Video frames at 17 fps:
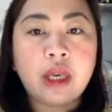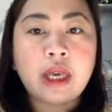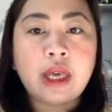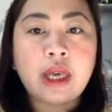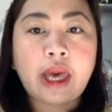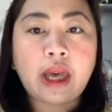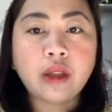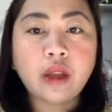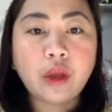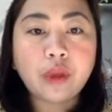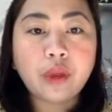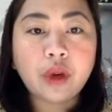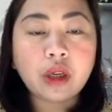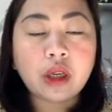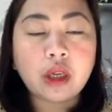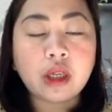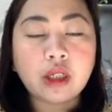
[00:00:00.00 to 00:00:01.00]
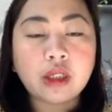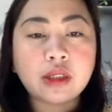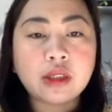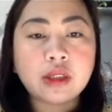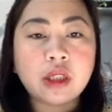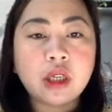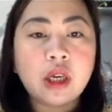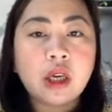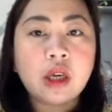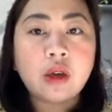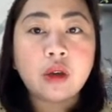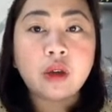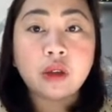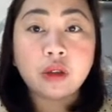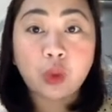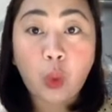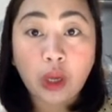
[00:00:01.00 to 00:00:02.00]
Another is
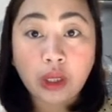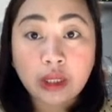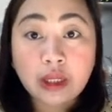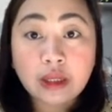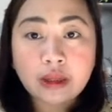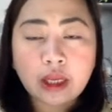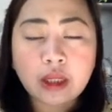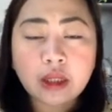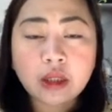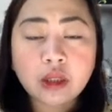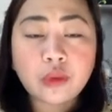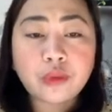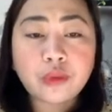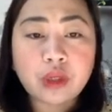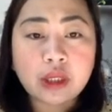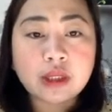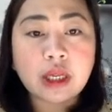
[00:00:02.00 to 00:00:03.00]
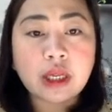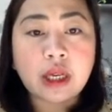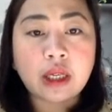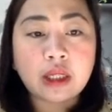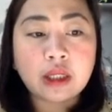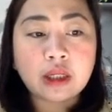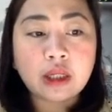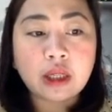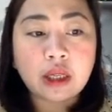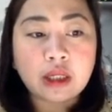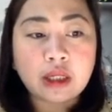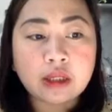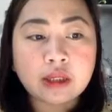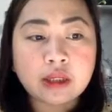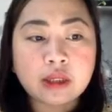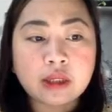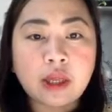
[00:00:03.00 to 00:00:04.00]
qualitative design
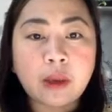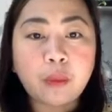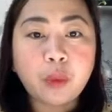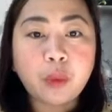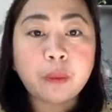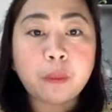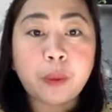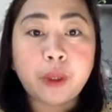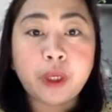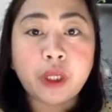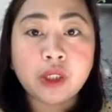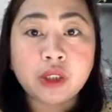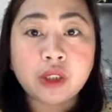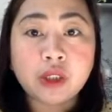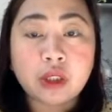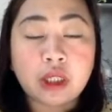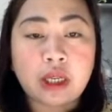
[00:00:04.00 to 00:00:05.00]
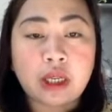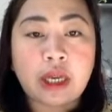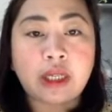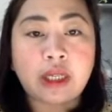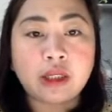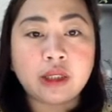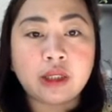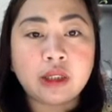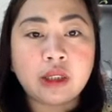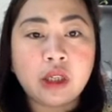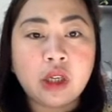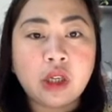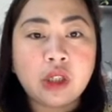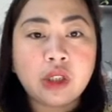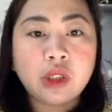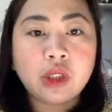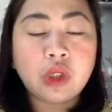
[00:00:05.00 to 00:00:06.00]
is somewhat personalized.
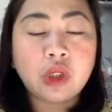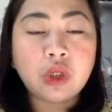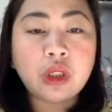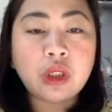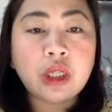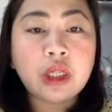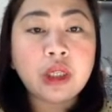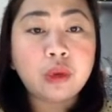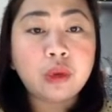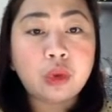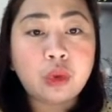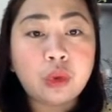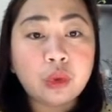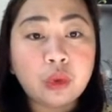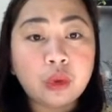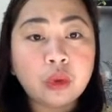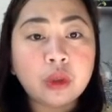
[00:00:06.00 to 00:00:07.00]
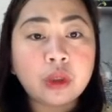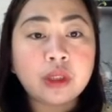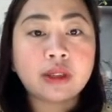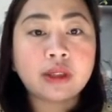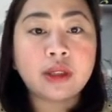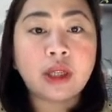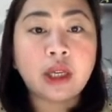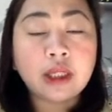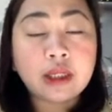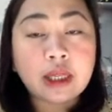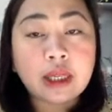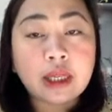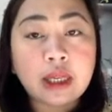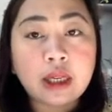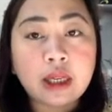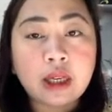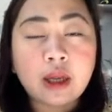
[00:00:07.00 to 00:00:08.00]
So you need to
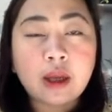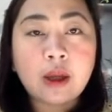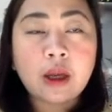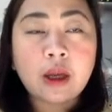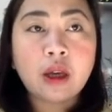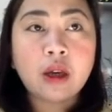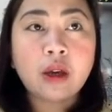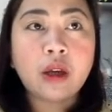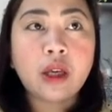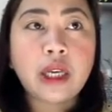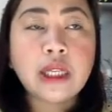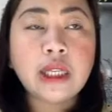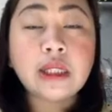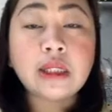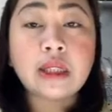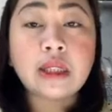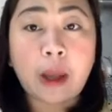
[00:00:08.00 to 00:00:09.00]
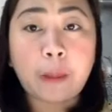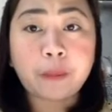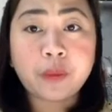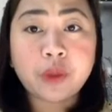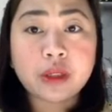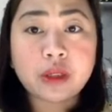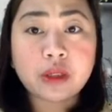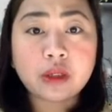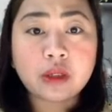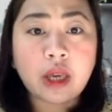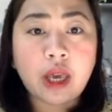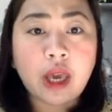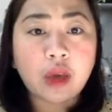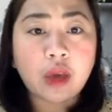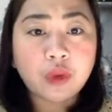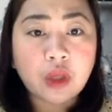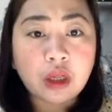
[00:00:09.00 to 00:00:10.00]
study in depth the
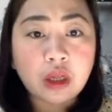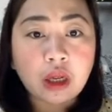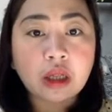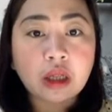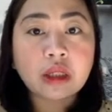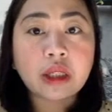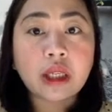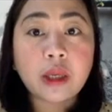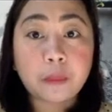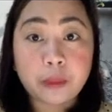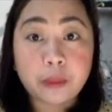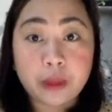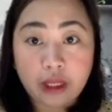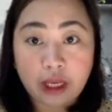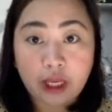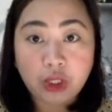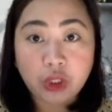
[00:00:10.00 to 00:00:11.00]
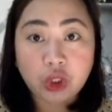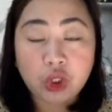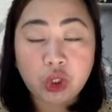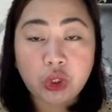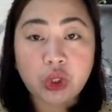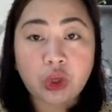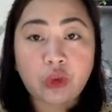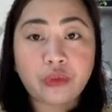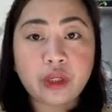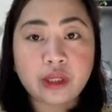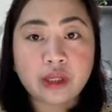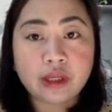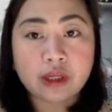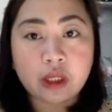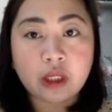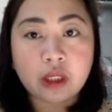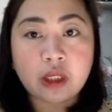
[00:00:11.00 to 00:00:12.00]
ethical implication of the
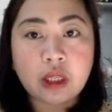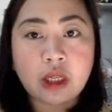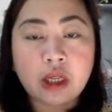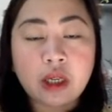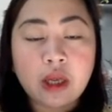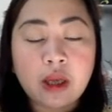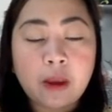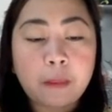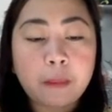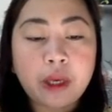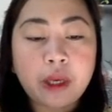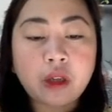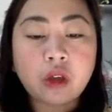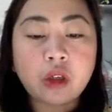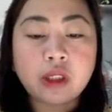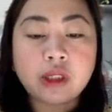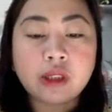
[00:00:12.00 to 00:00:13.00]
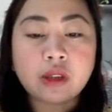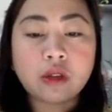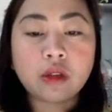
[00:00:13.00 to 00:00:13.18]
study because